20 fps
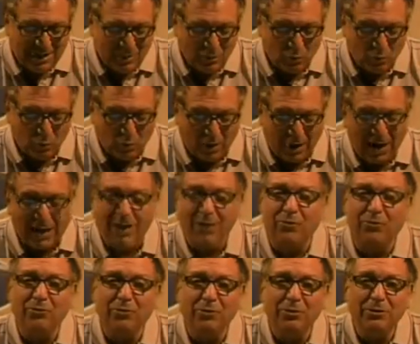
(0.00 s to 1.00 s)
The
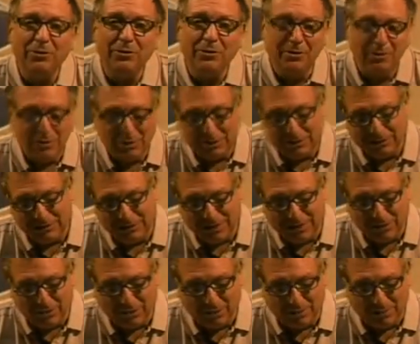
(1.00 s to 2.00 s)
Wild is
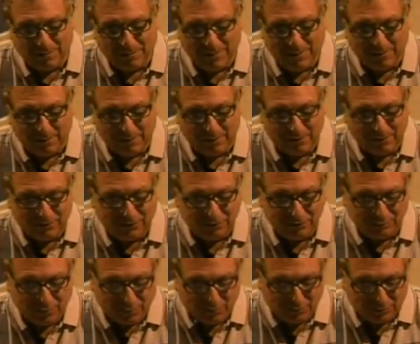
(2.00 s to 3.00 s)
taking on the Maple Leafs,
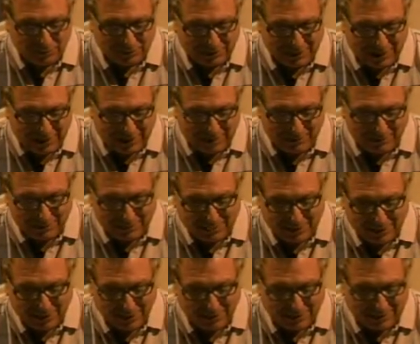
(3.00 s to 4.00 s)
Bruins, Caps,
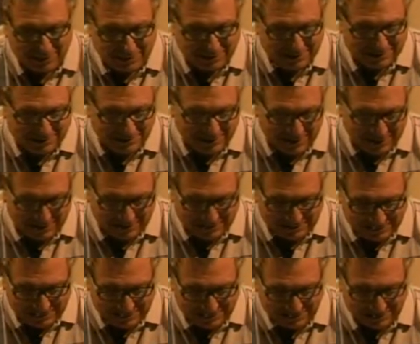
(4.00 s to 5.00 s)
Hurricanes, Ducks,
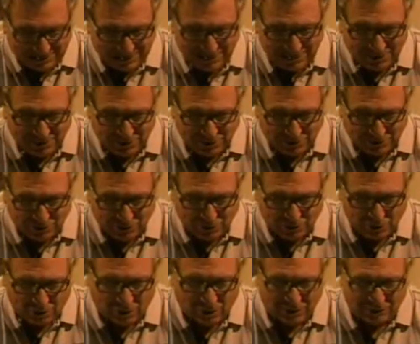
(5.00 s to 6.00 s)
and Senators,
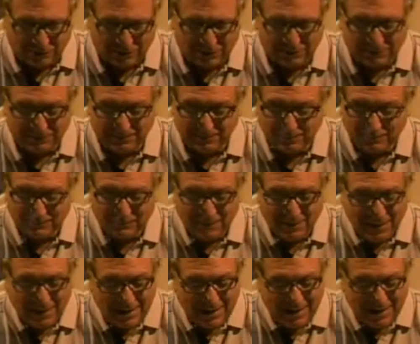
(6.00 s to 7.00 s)
Sharks
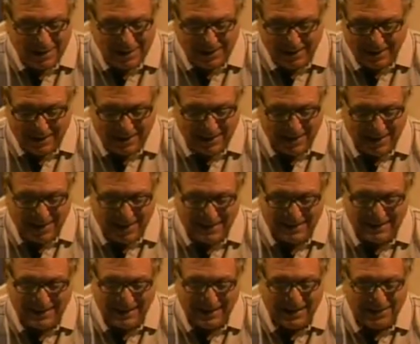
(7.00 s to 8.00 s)
and I,
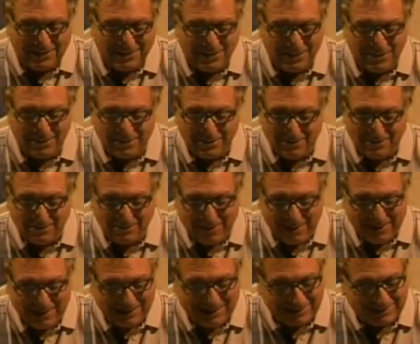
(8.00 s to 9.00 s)
I don't know them
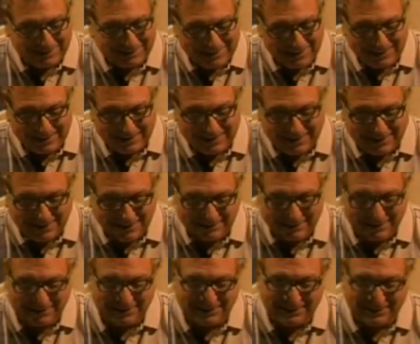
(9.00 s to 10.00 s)
pens. Uh, they're
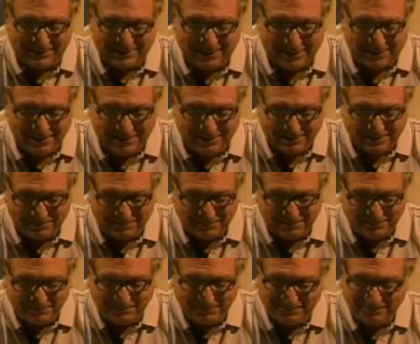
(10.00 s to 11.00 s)
just uh,
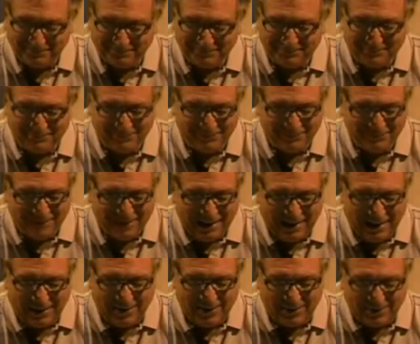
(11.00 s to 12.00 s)

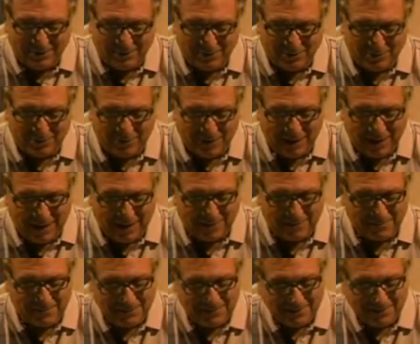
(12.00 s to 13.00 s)
having a good
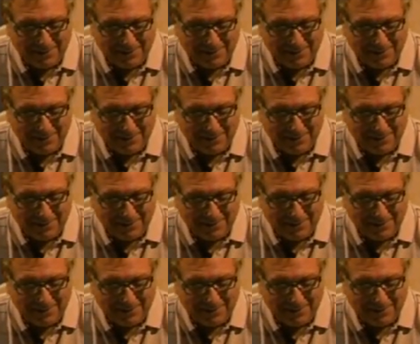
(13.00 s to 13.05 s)
time.